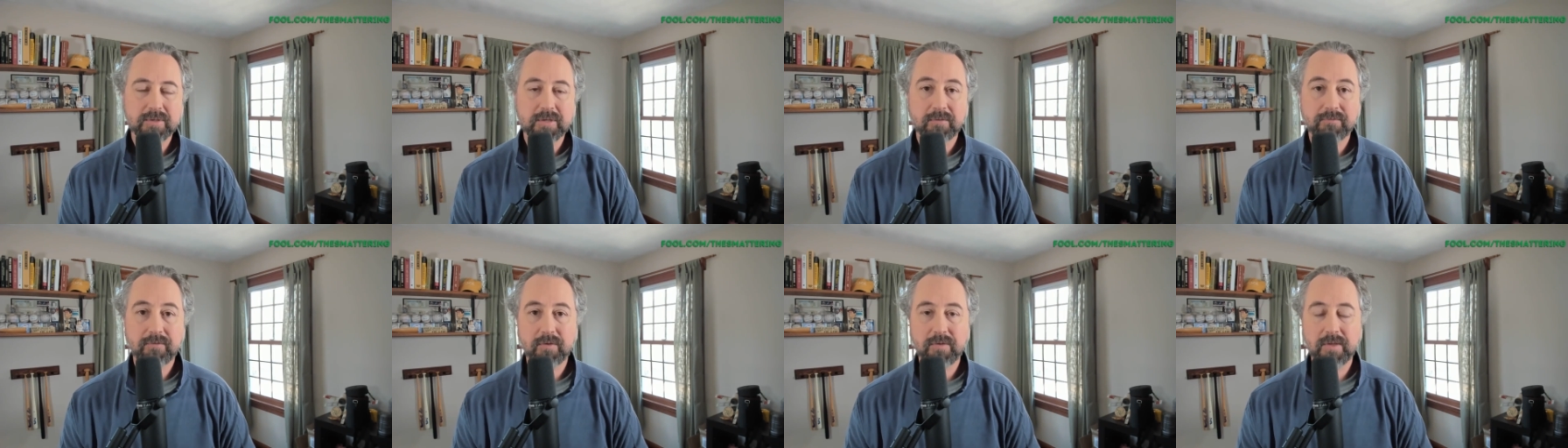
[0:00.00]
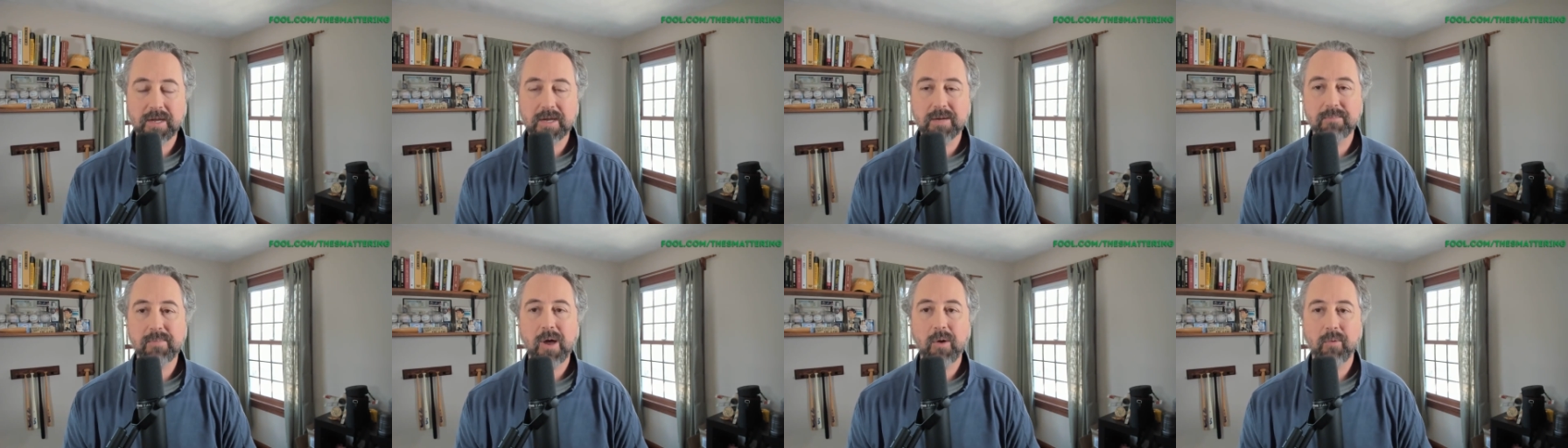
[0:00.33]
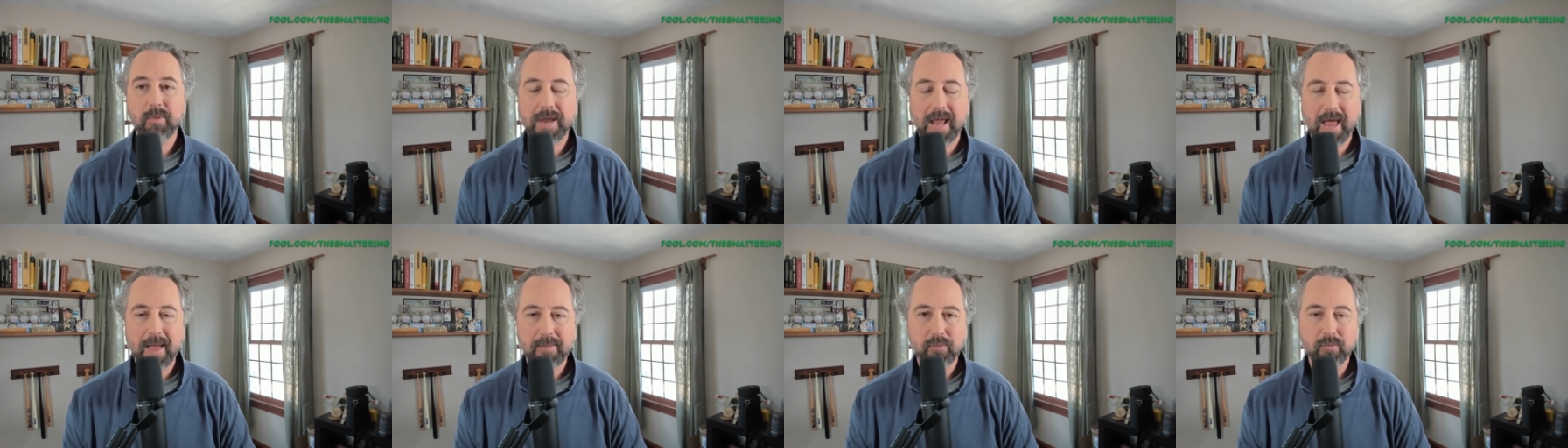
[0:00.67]
So if you think about
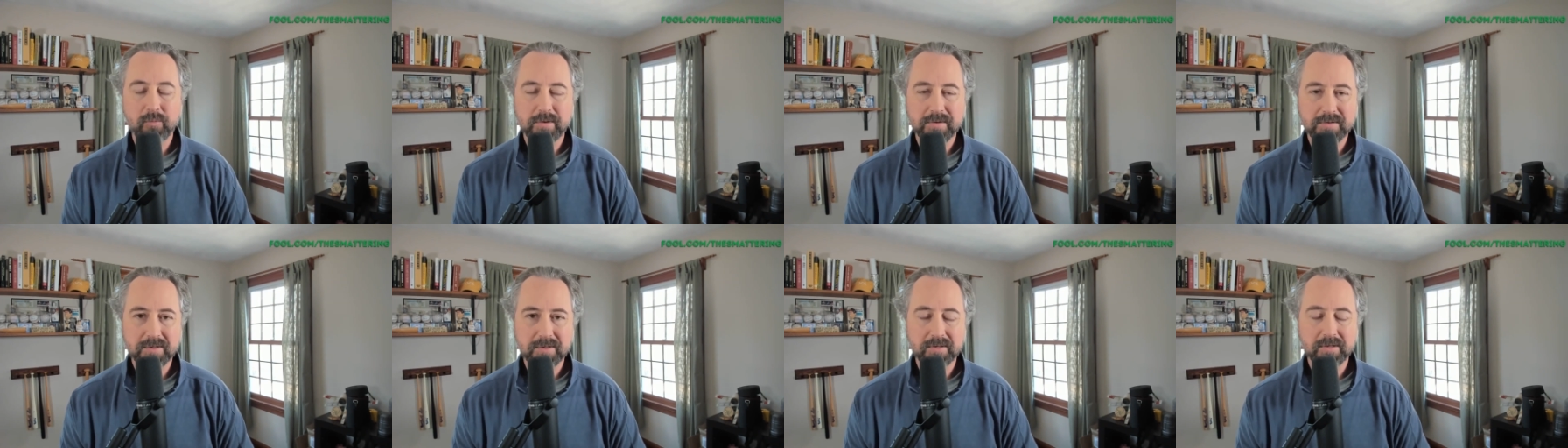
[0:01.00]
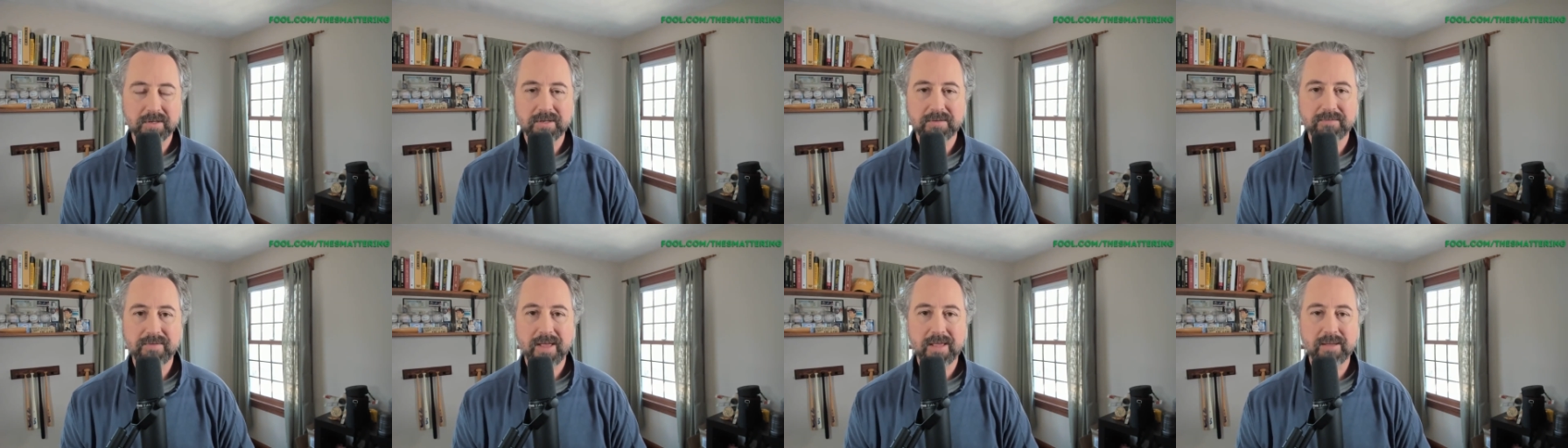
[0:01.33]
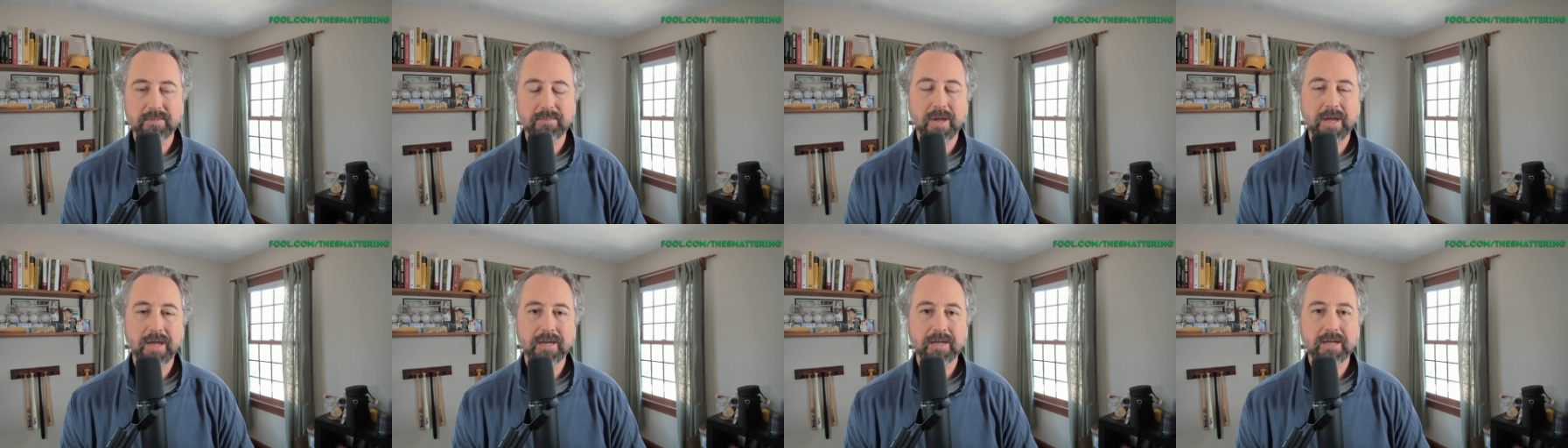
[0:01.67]
what happened with Silicon Valley
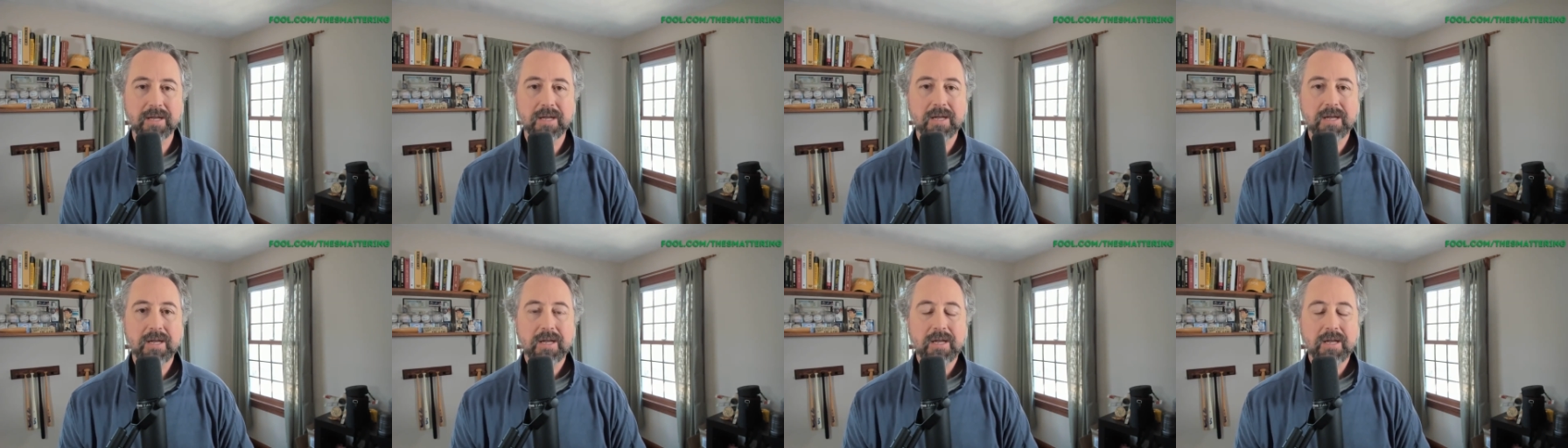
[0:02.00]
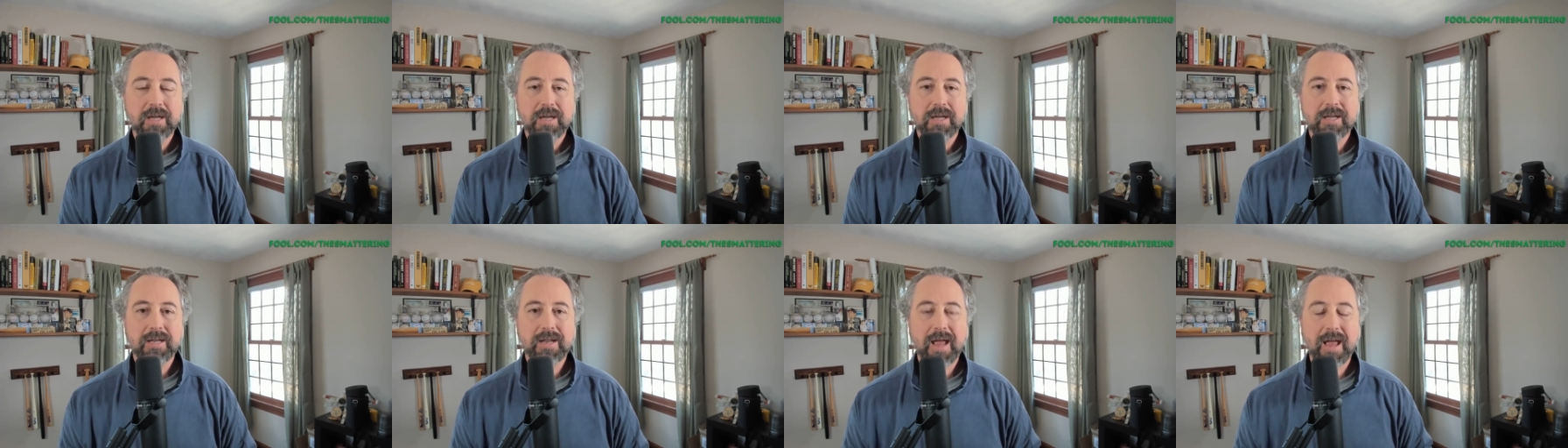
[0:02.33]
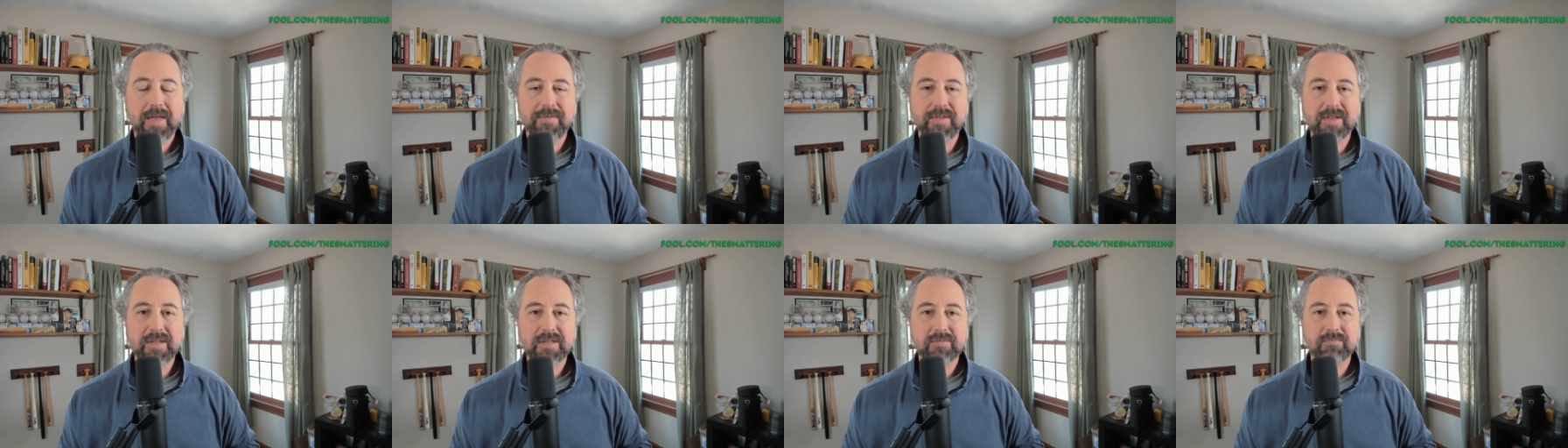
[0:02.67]
Bank, it
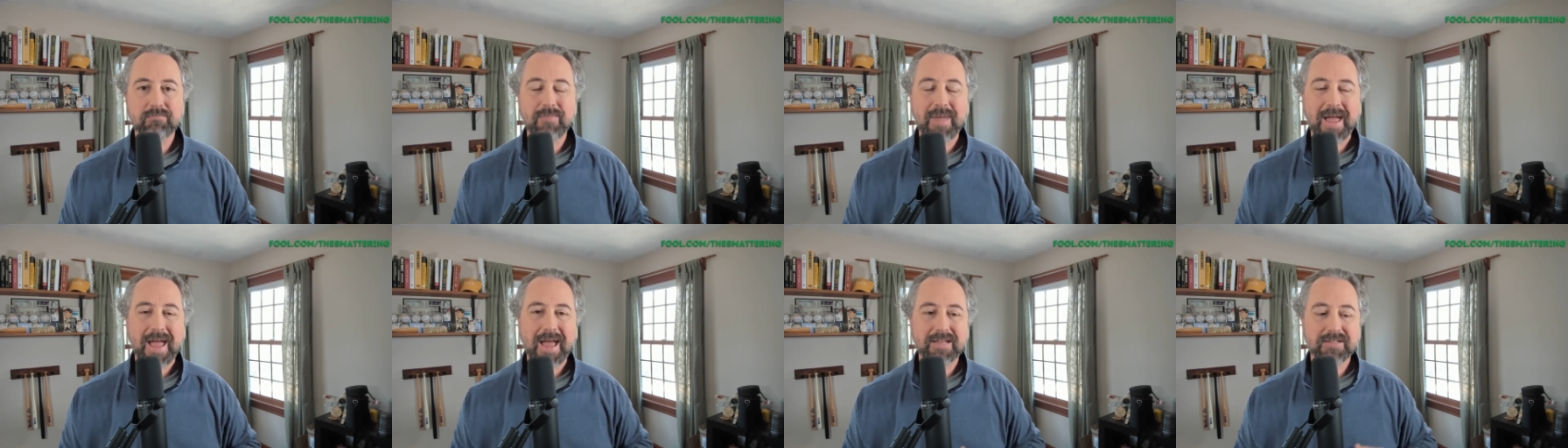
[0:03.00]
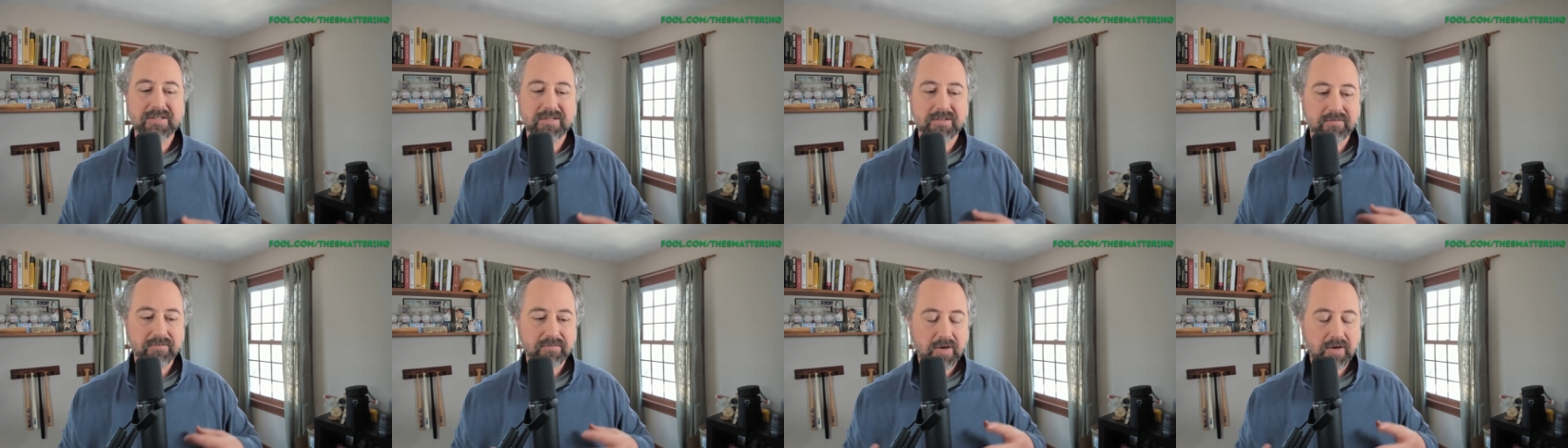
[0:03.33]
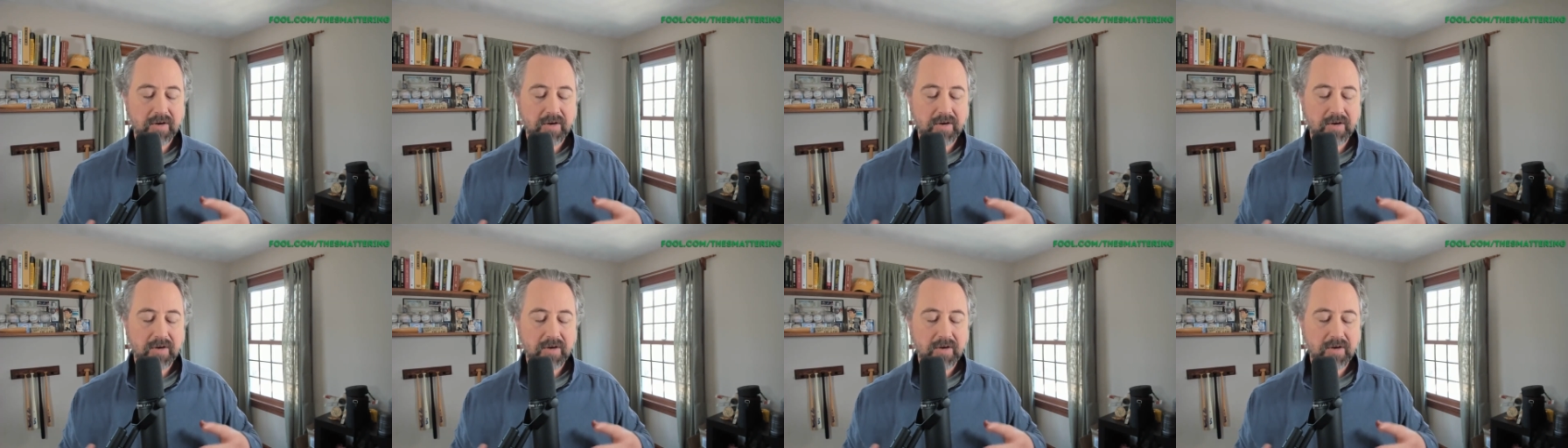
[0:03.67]
had this massive